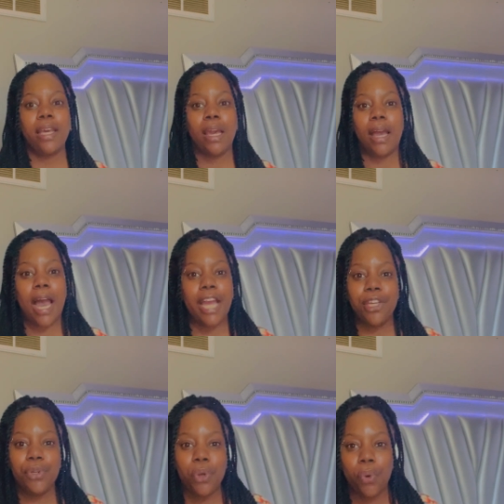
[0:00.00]
how
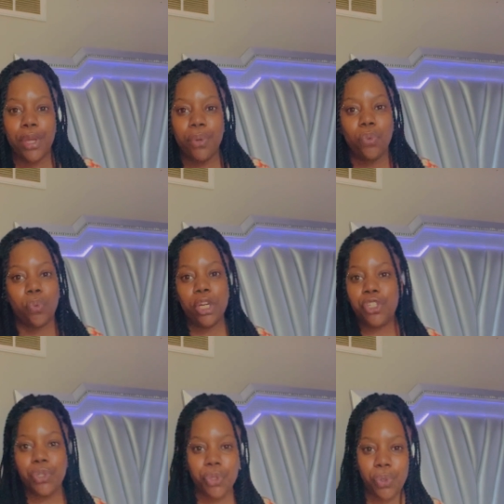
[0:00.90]
you doing, what
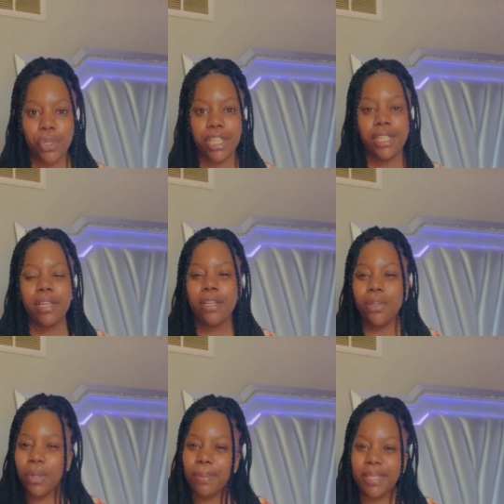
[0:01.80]
you doing, you
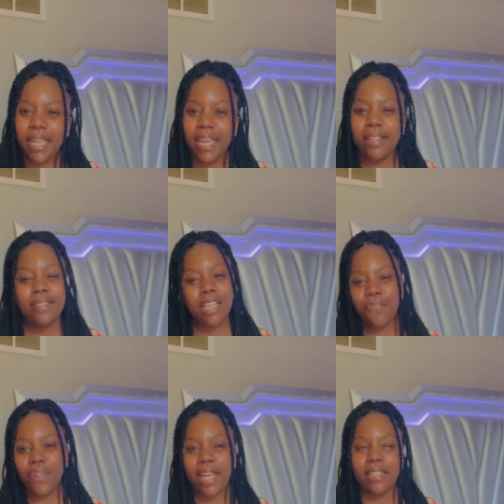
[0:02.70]
know what I'm saying?
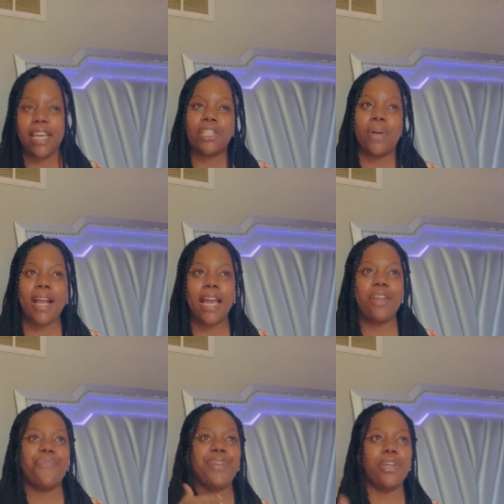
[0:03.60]
Stuff like that. So I kind
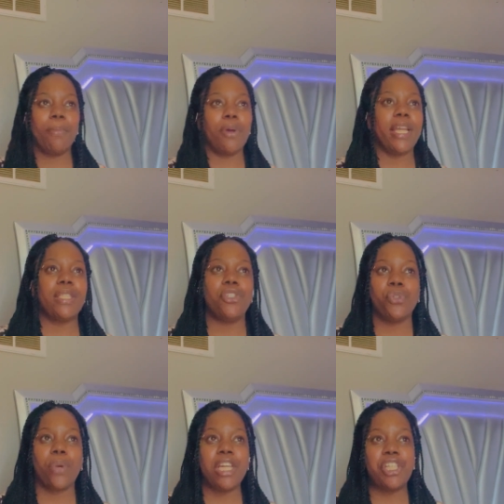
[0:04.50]
of feel him on that
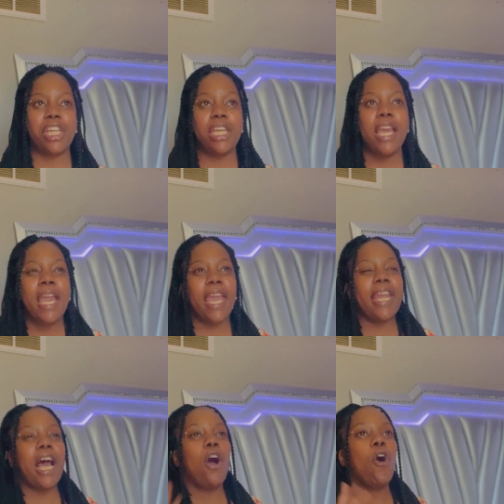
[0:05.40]
situation. And
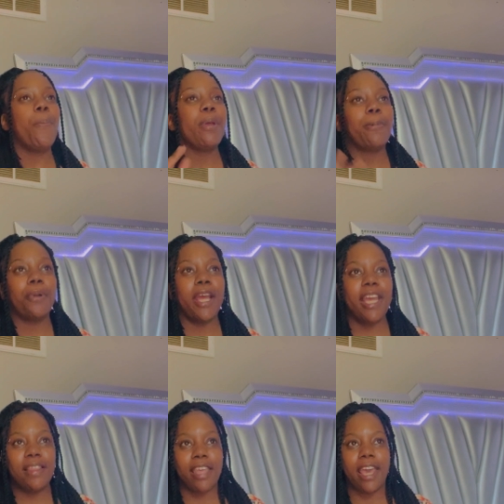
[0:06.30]
I hope and
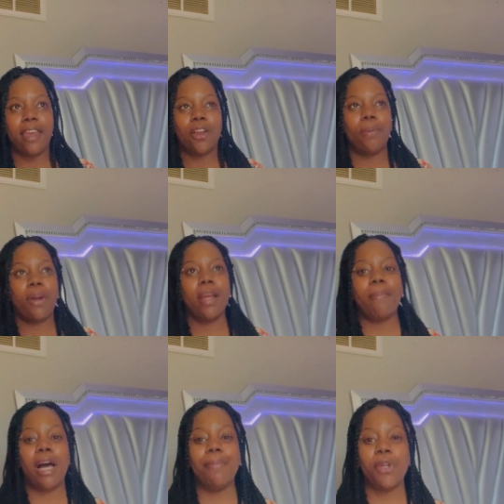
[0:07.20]
pray that Carmari
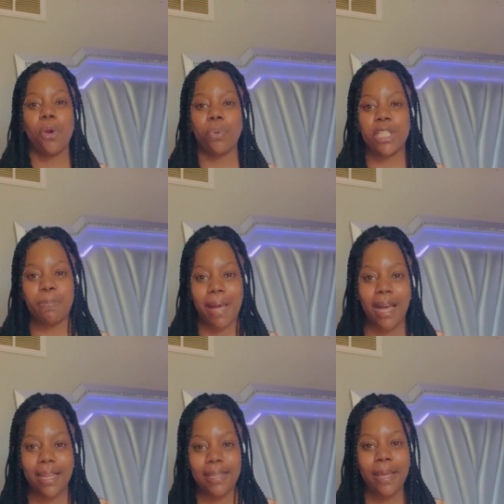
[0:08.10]
mom don't
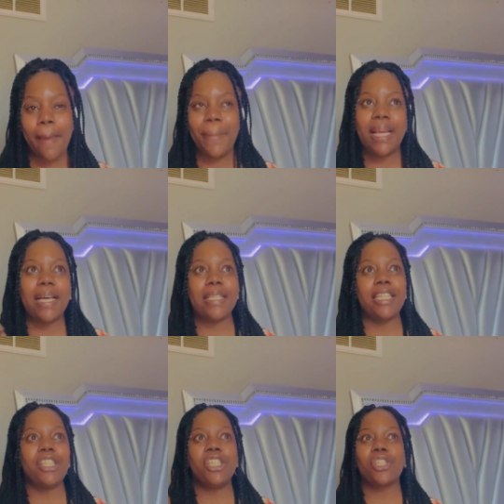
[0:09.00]
respond because
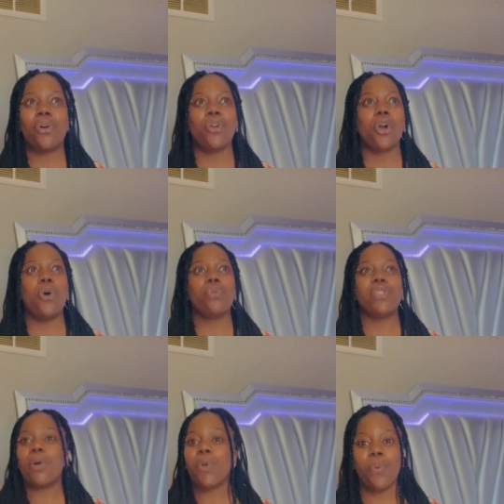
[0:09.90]
it's just gonna go
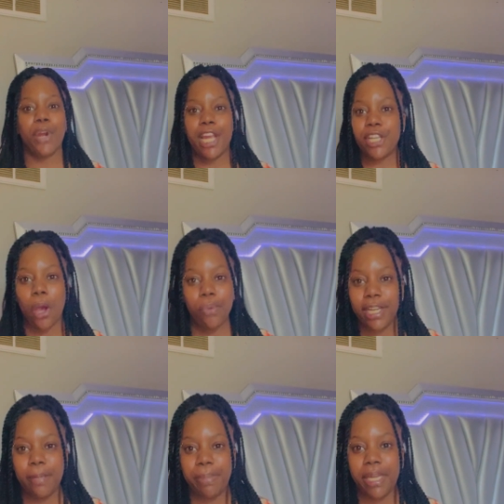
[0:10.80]
somewhere where it don't need
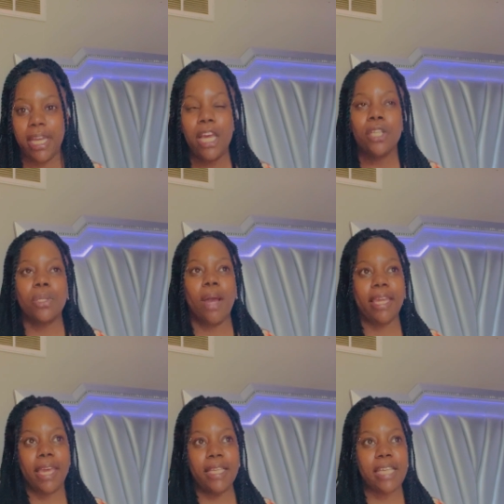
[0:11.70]
to be. So I
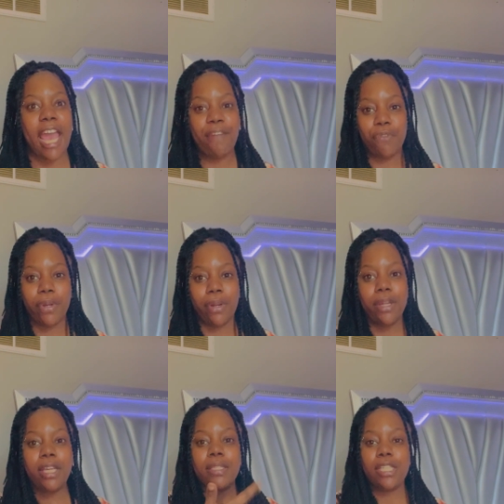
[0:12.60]
guess after
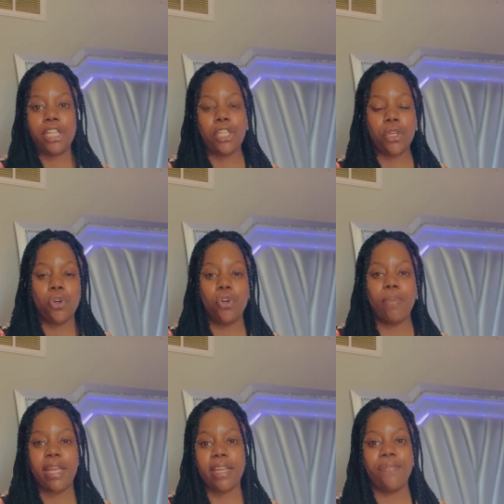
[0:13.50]
CJ So Cool
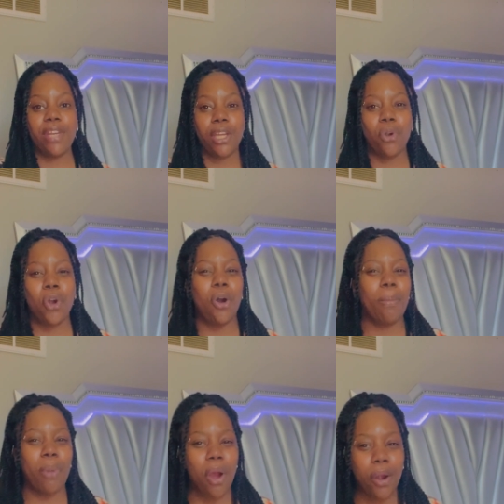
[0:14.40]
made that video,
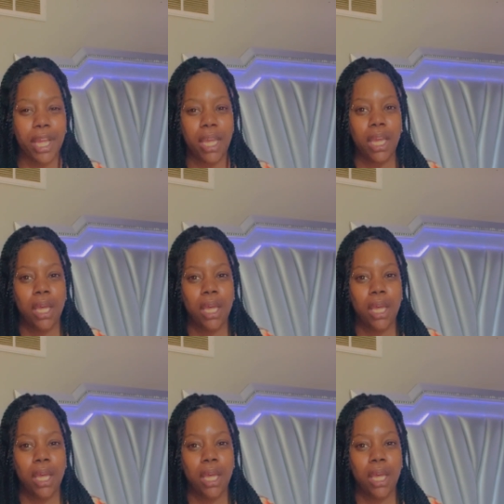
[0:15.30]
Carmari